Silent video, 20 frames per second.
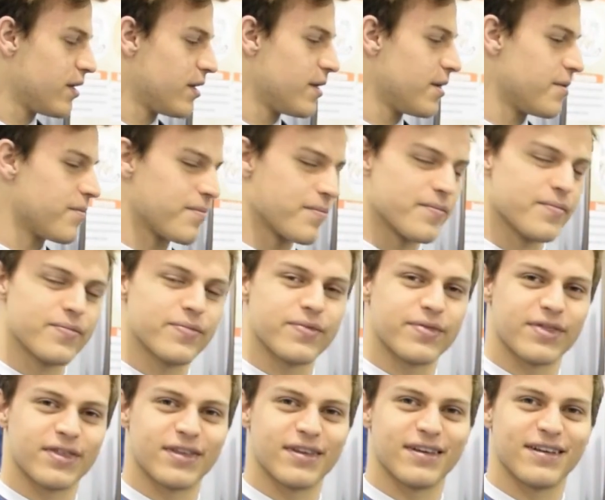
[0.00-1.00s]

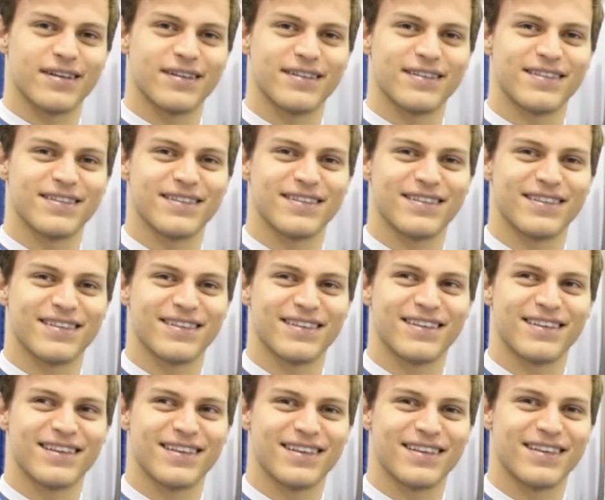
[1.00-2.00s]

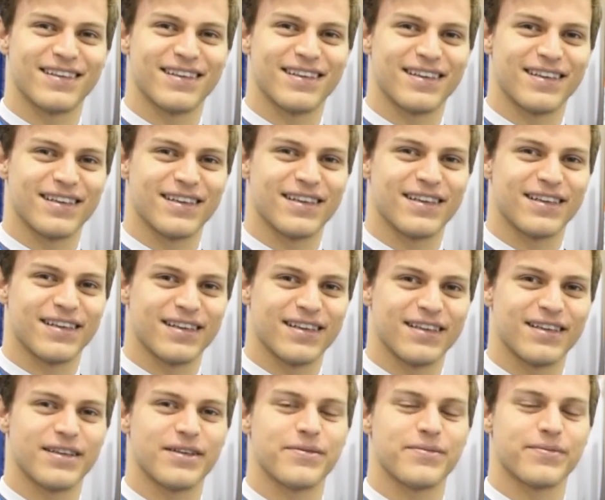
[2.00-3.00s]

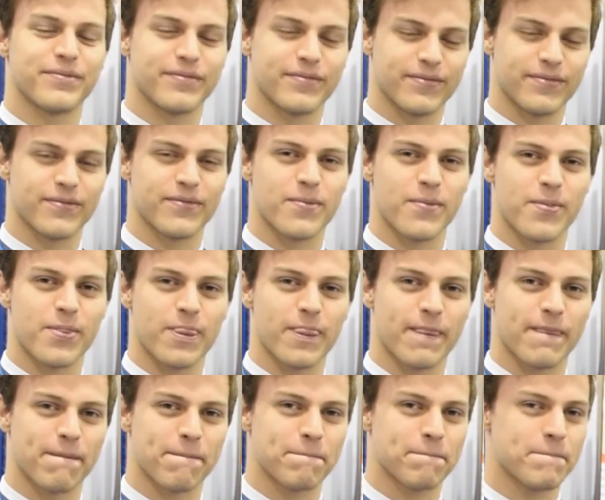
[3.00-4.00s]

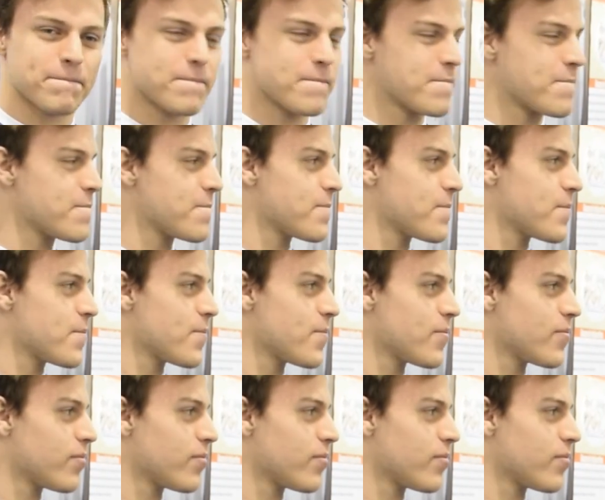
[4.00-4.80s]
[no speech]